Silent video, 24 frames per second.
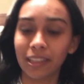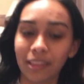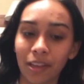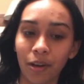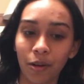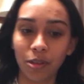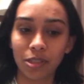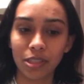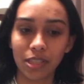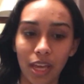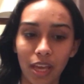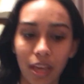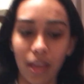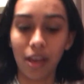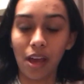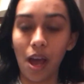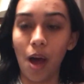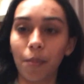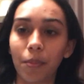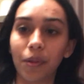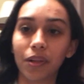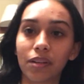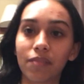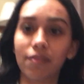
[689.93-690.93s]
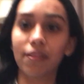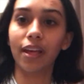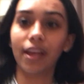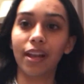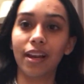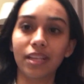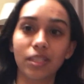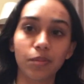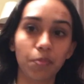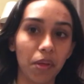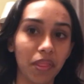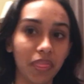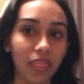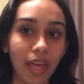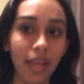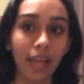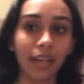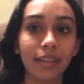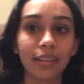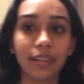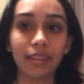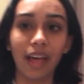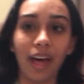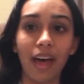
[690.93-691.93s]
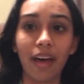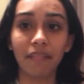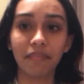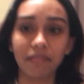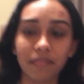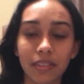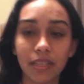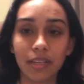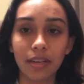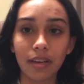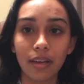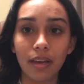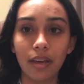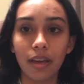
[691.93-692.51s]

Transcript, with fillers: There was like a couple of ladies, but they left